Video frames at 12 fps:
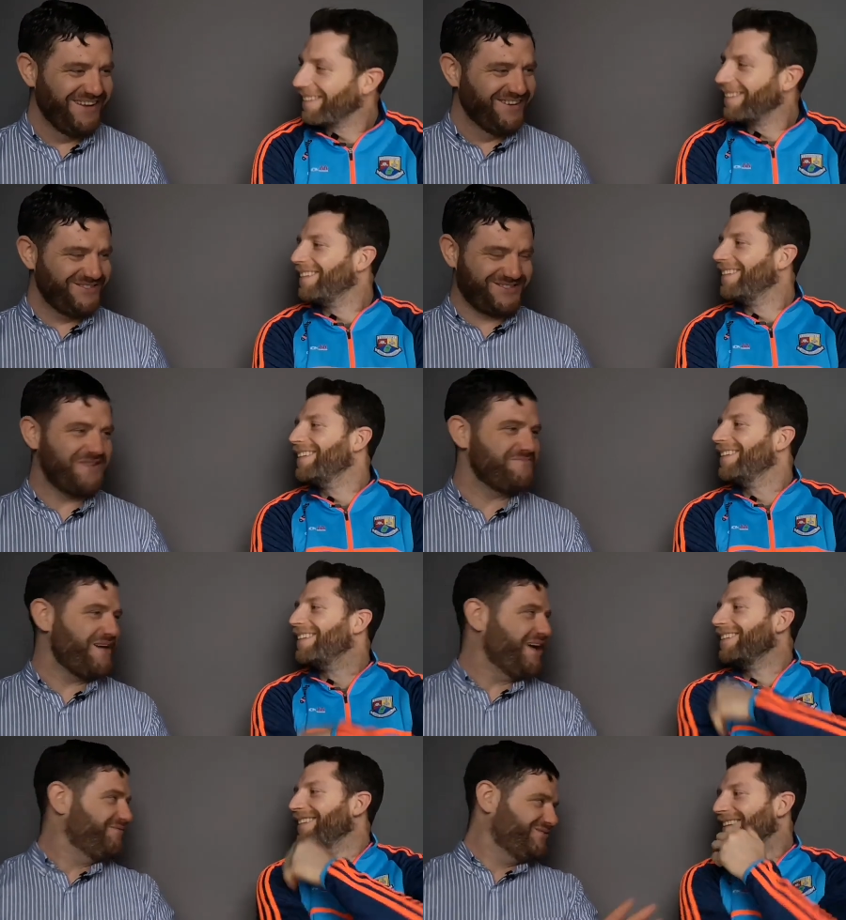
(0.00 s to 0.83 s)

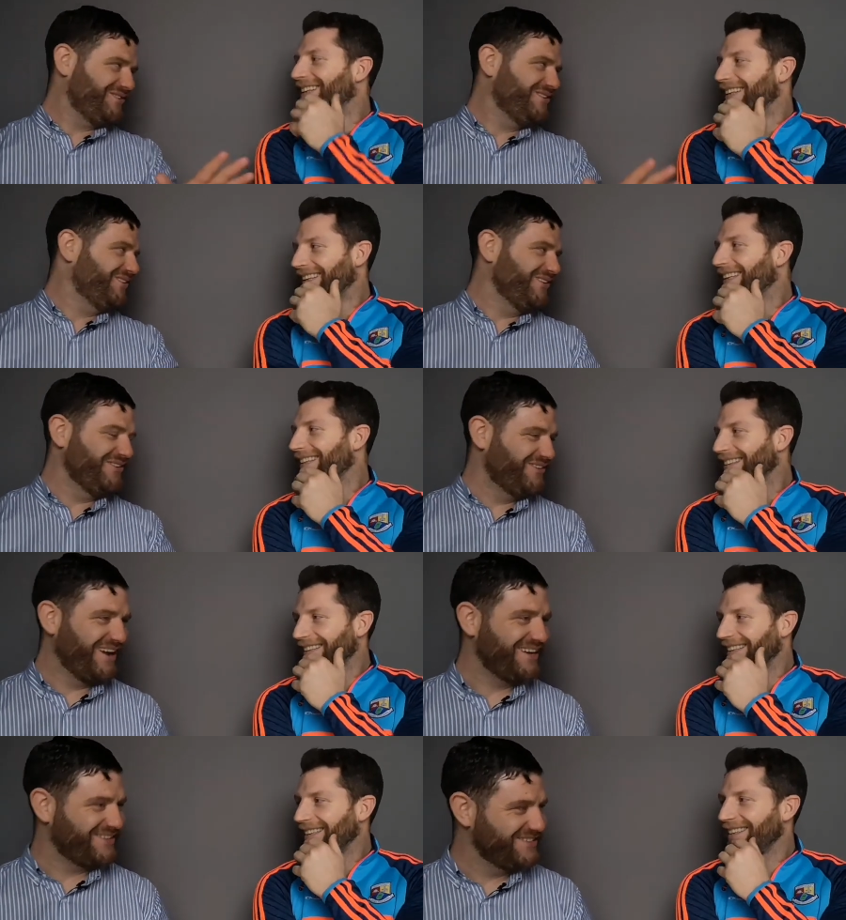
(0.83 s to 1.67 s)
Speaker 1: Saipan was on another
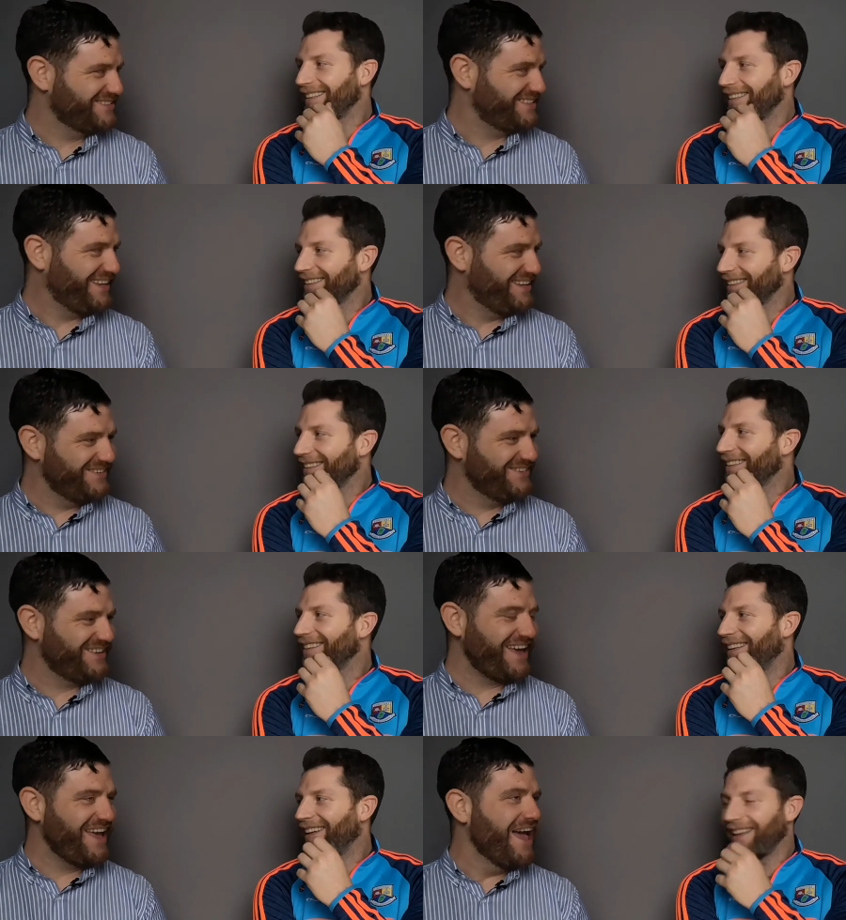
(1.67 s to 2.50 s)
Richter scale.
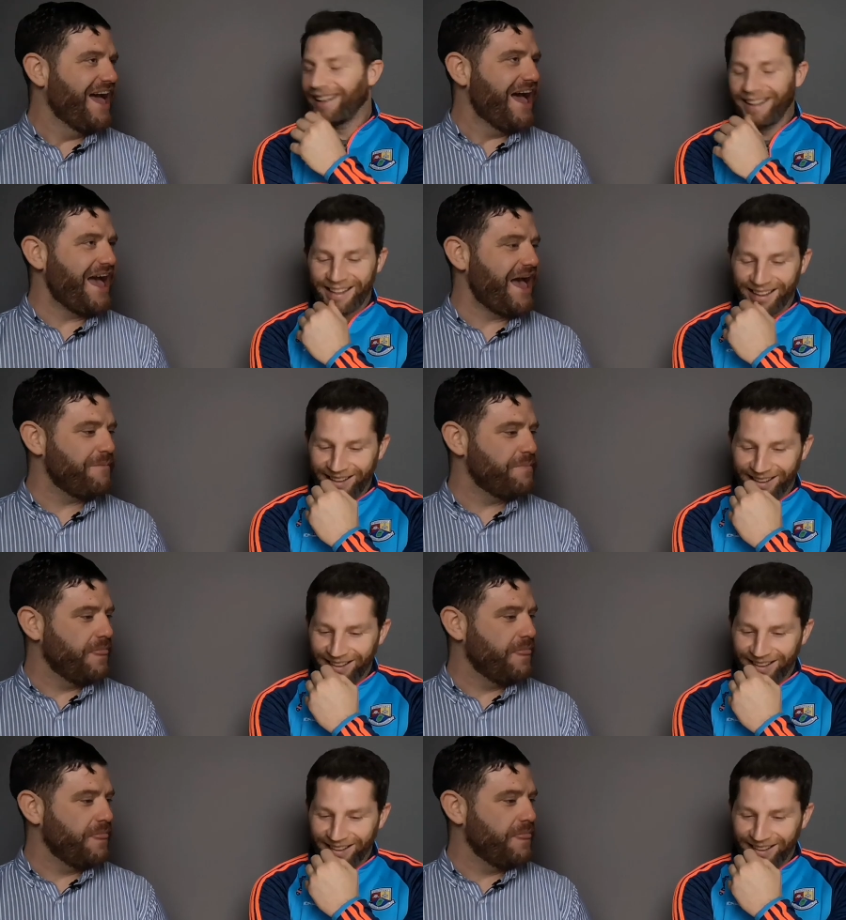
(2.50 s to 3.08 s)
Okay. Yeah.